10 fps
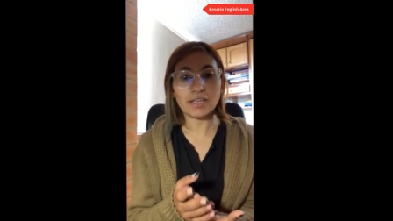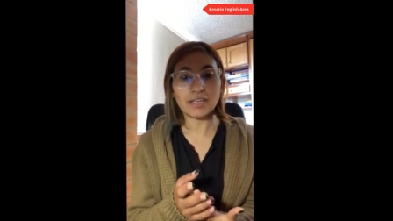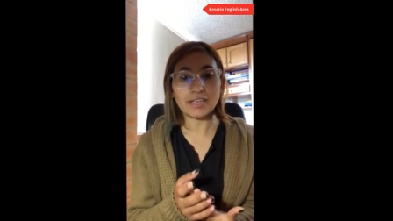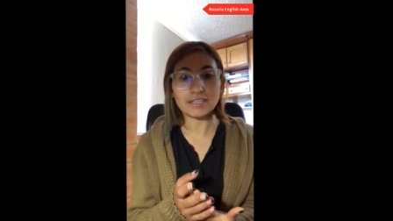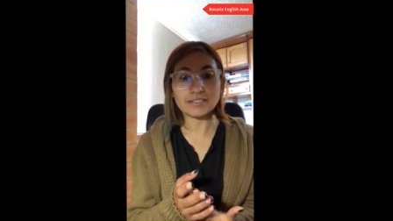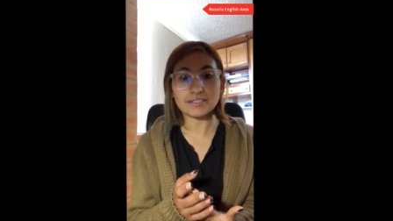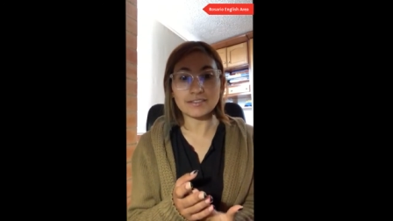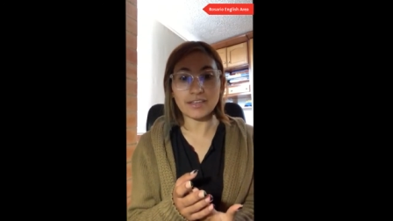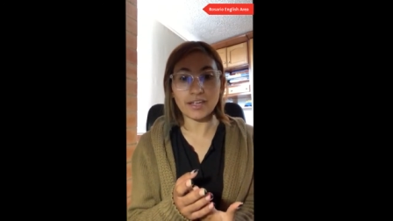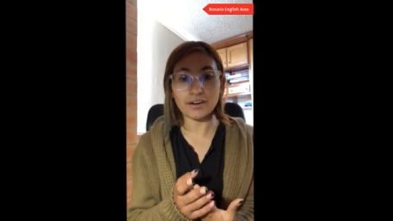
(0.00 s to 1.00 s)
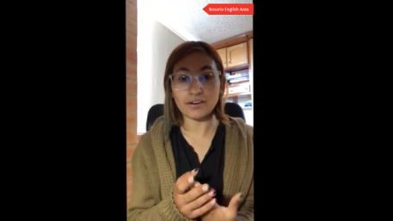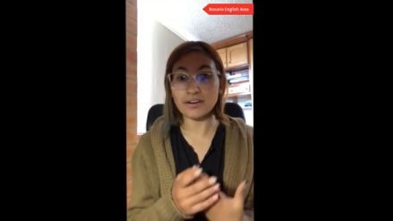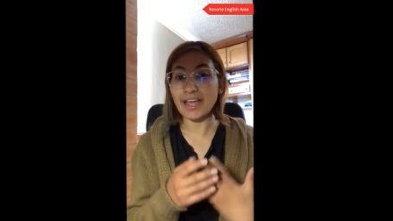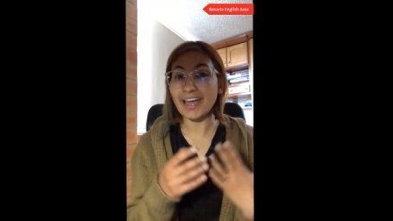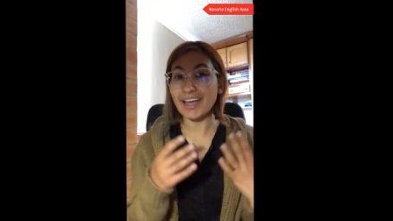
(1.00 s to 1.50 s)
Is
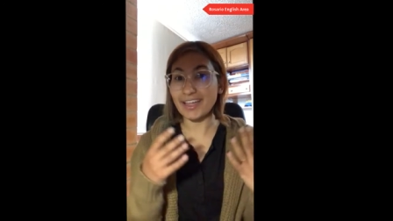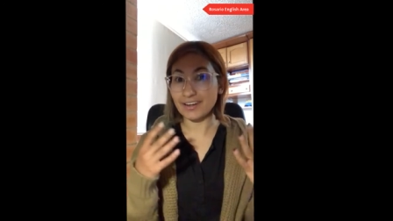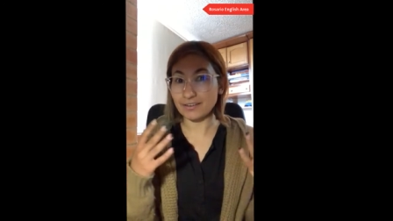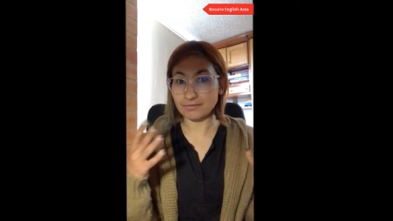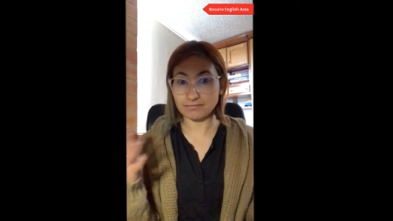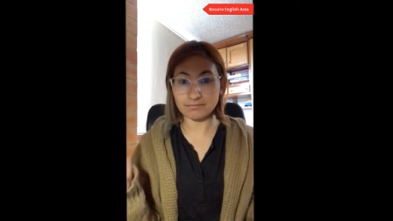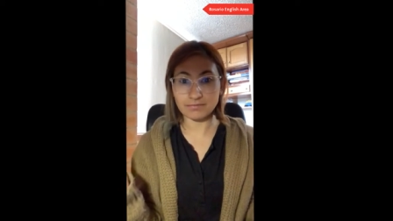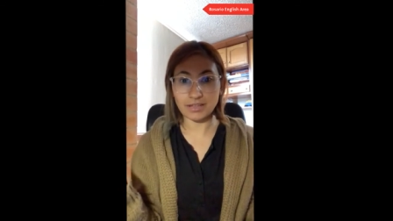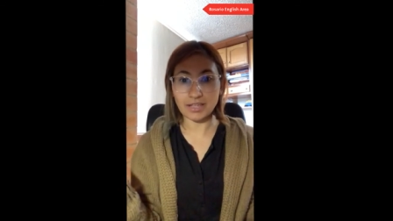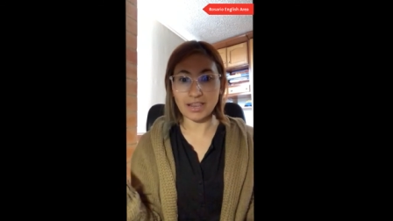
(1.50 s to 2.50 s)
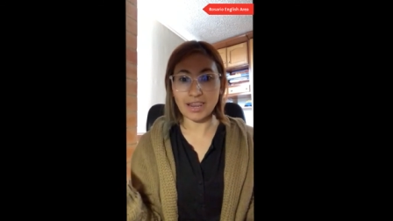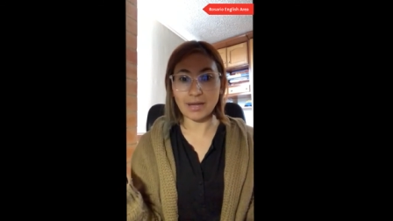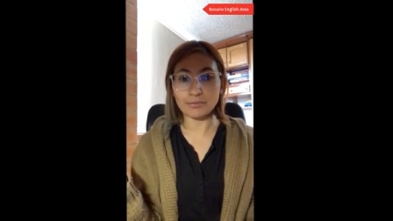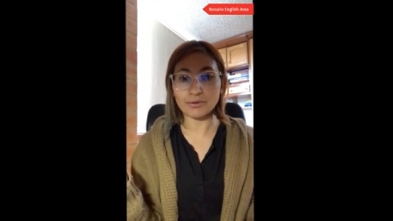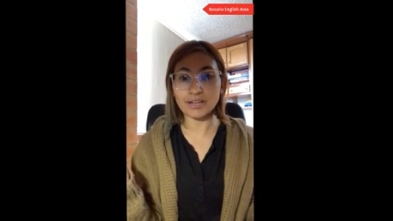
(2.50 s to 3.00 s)
there an
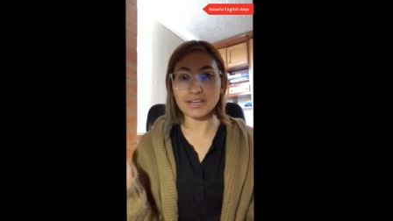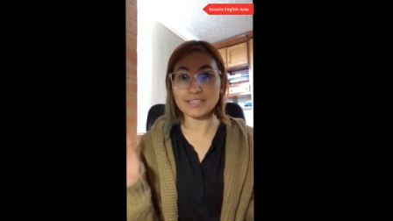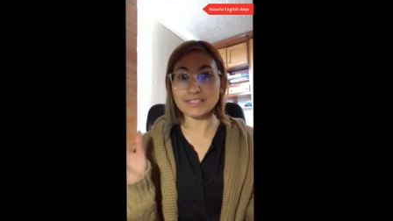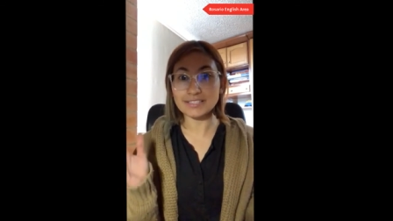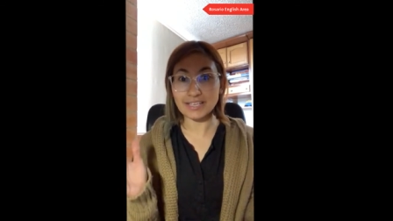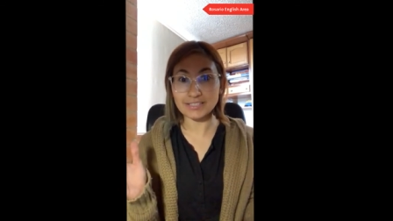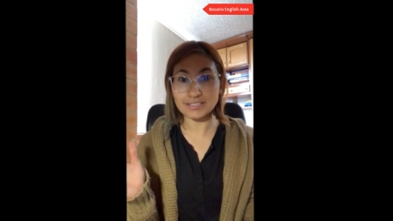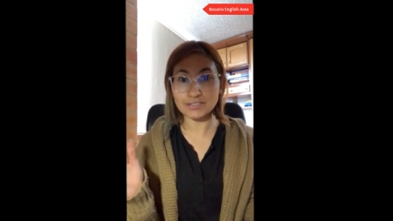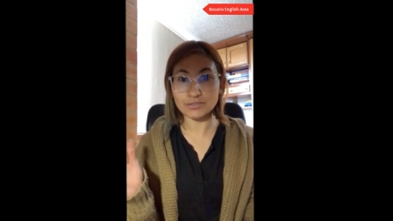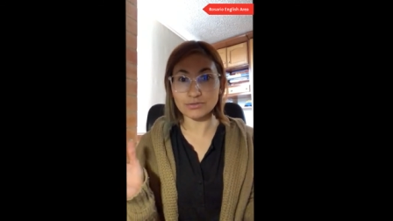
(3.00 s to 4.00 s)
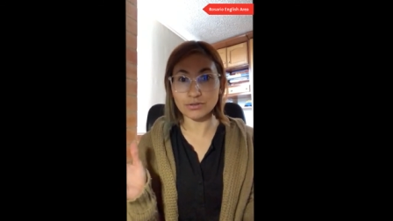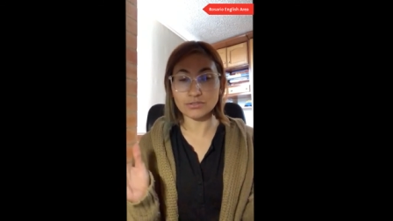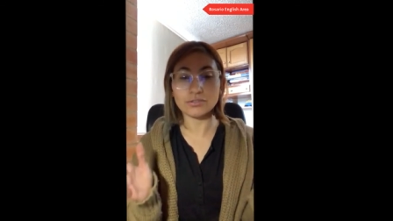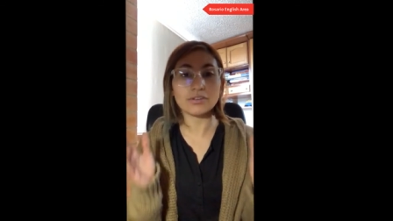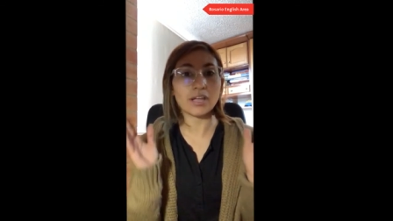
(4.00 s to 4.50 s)
elaborated sentence
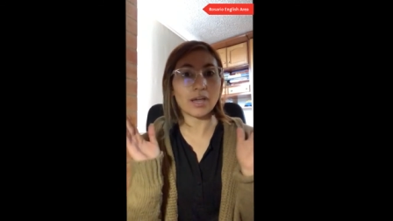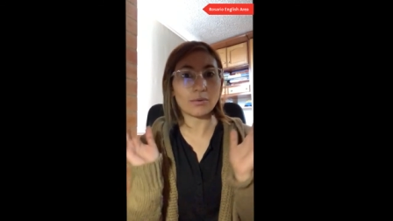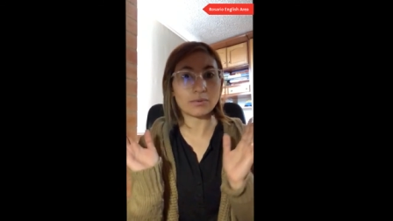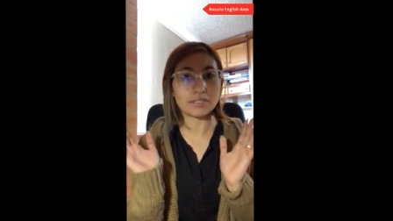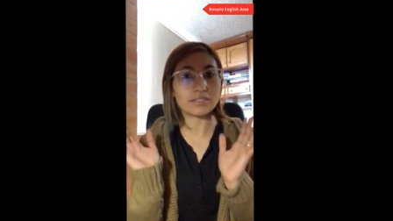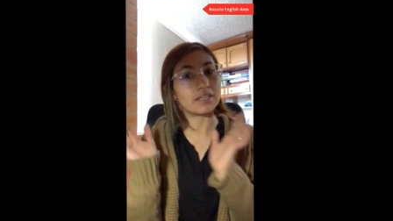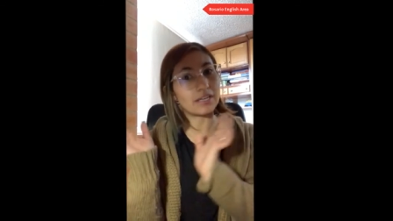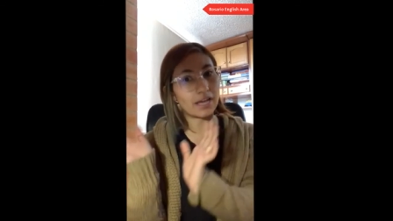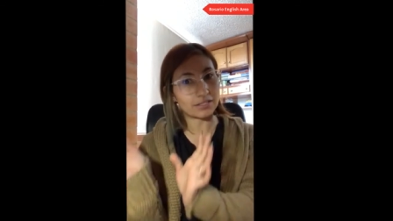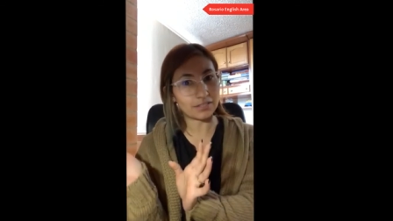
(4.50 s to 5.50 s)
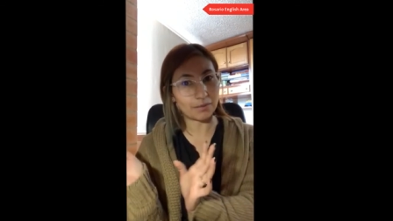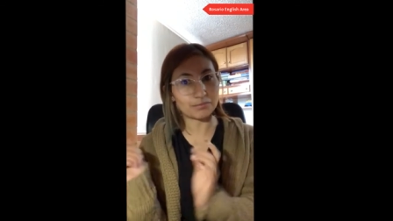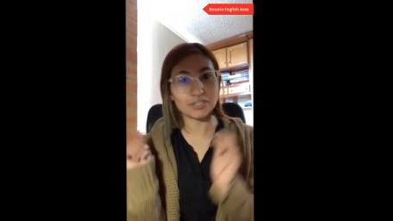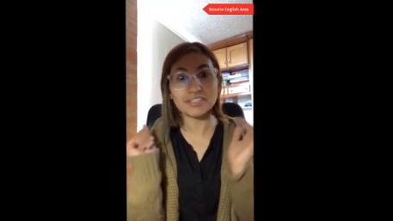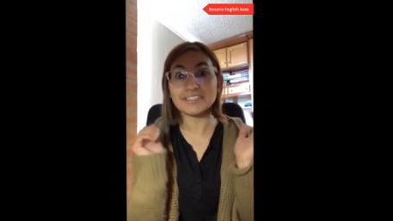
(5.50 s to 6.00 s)
structure? Can we see a
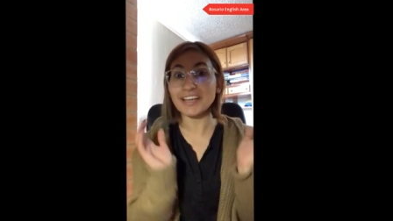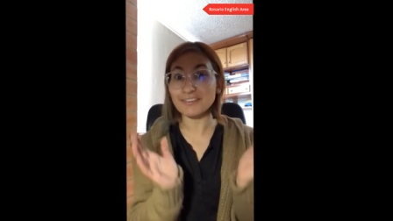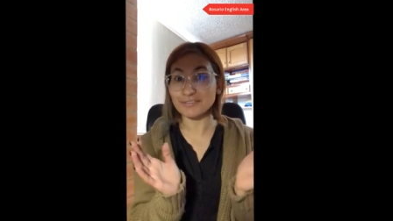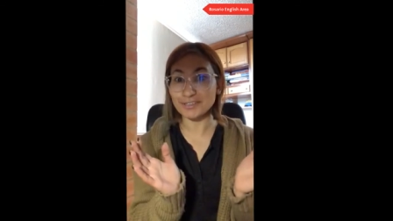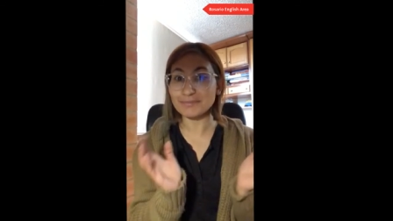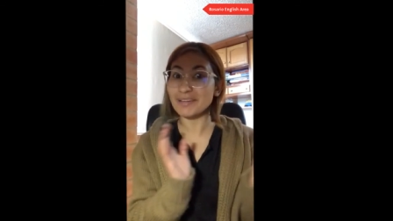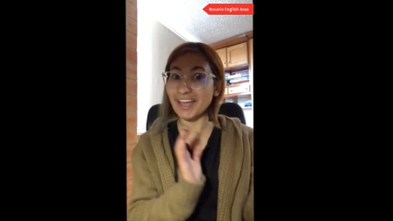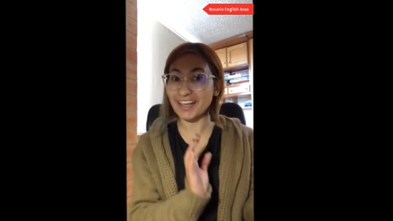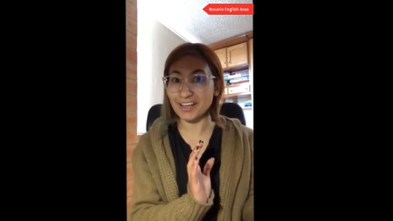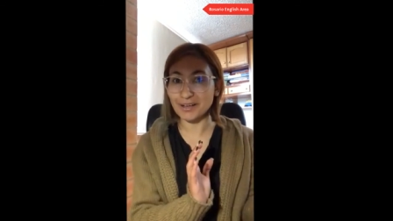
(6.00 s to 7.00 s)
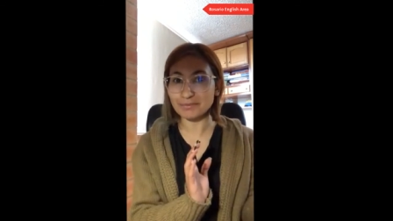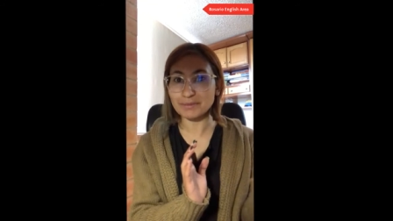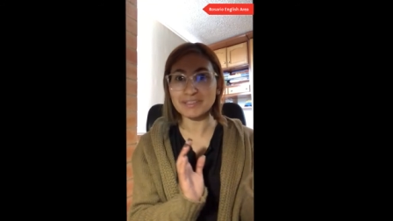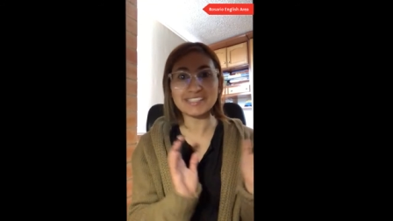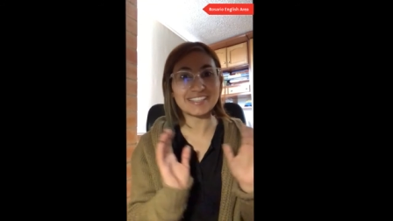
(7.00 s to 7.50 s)
subject, a verb, a
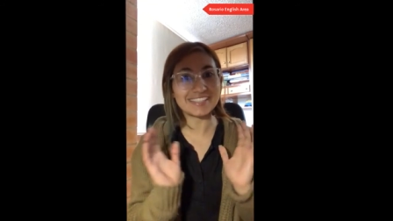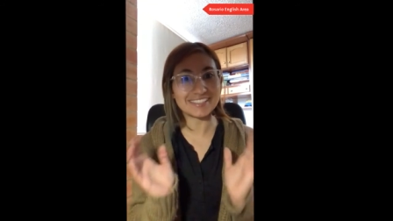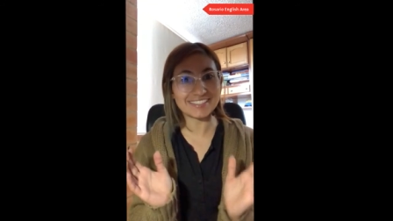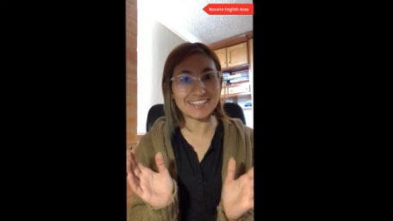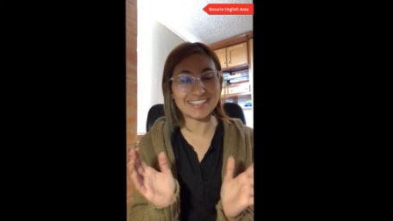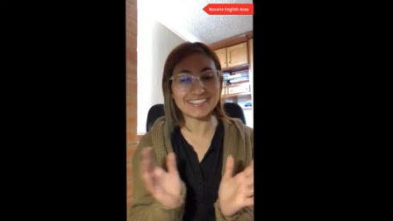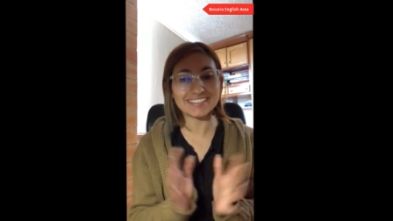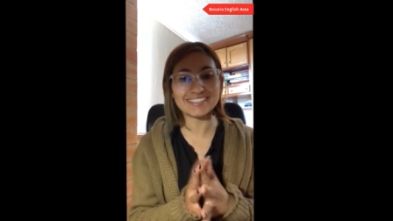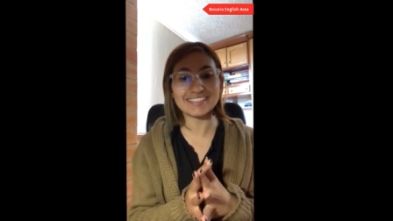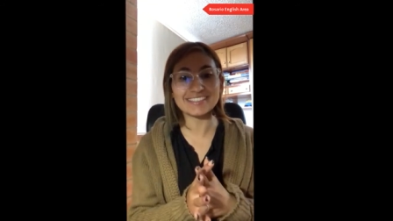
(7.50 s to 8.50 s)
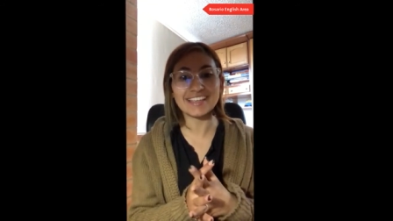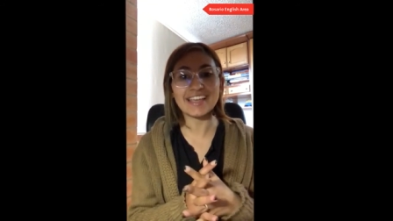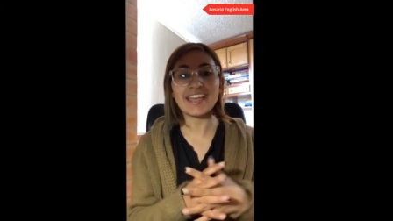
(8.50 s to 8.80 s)
complement in the sentences?